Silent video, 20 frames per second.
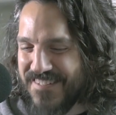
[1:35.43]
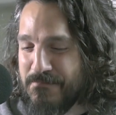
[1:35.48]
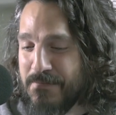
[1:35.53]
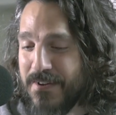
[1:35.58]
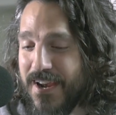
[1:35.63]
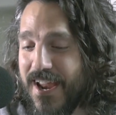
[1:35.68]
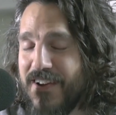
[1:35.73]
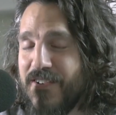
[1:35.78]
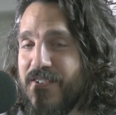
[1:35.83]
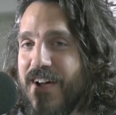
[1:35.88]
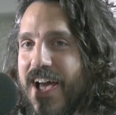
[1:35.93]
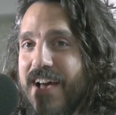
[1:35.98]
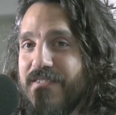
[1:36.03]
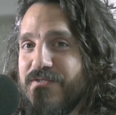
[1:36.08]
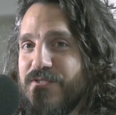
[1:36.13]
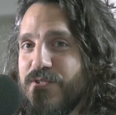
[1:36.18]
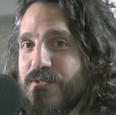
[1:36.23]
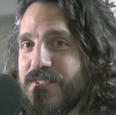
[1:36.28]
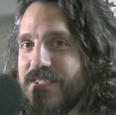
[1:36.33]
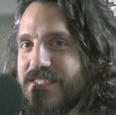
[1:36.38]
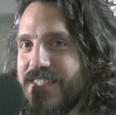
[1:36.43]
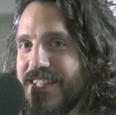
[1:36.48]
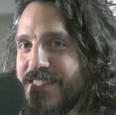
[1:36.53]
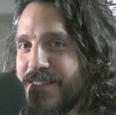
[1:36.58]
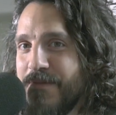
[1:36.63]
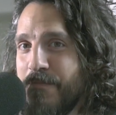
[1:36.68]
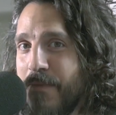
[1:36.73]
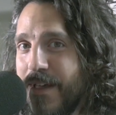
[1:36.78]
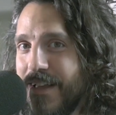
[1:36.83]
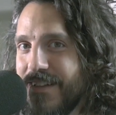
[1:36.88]
But I don't have to because
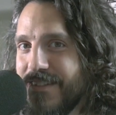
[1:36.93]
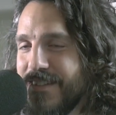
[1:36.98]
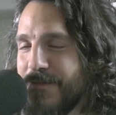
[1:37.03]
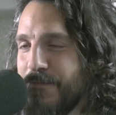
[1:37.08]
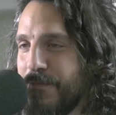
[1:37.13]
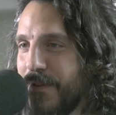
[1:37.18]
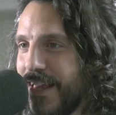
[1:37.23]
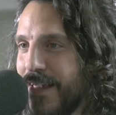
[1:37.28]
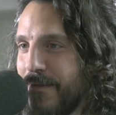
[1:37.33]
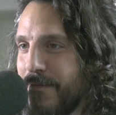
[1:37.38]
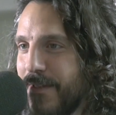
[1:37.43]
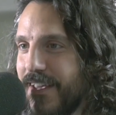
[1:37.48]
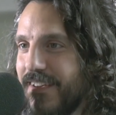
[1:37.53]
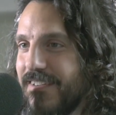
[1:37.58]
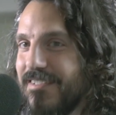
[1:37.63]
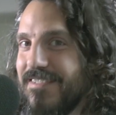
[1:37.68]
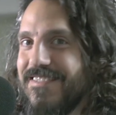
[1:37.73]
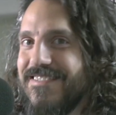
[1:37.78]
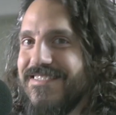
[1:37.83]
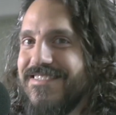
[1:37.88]
that's mansplaining.